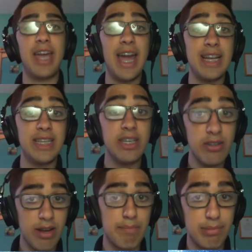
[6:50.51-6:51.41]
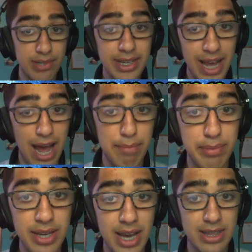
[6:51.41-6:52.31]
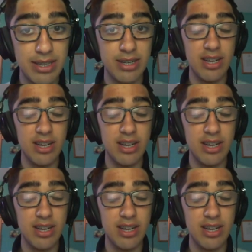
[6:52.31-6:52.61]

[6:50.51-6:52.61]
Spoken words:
And here I'm pretty happy at